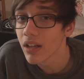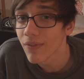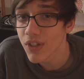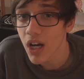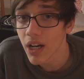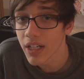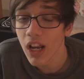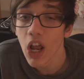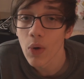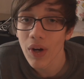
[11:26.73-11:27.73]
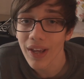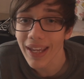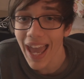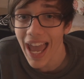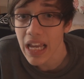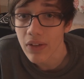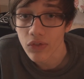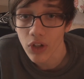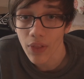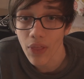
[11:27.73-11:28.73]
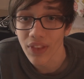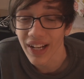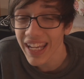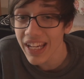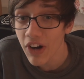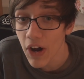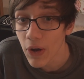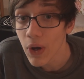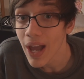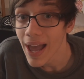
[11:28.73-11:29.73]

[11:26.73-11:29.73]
have died alone in caves rather than Hero